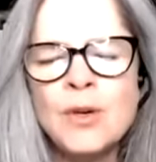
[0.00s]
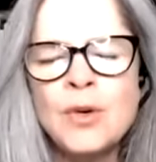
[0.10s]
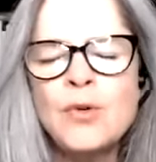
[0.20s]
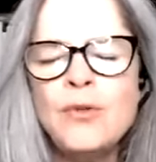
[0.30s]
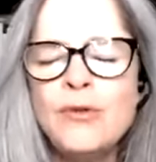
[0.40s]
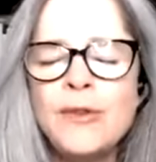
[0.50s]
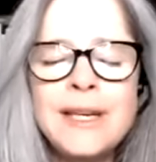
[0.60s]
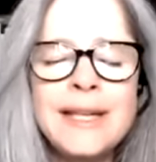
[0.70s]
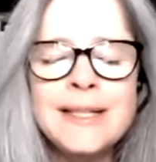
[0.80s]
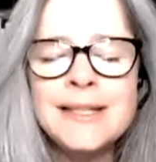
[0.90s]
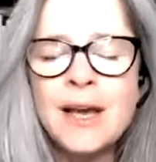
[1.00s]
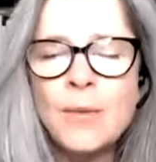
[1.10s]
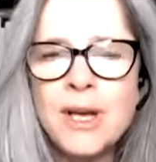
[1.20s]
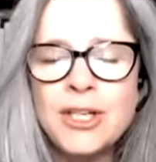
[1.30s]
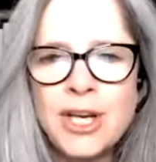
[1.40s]
good feelings
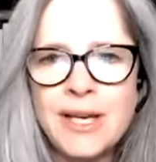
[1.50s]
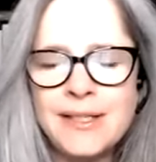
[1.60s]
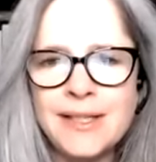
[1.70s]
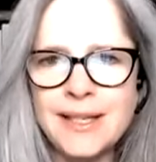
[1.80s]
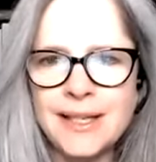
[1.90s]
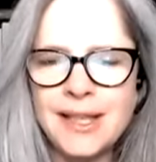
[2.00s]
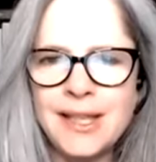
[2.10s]
that we're chasing,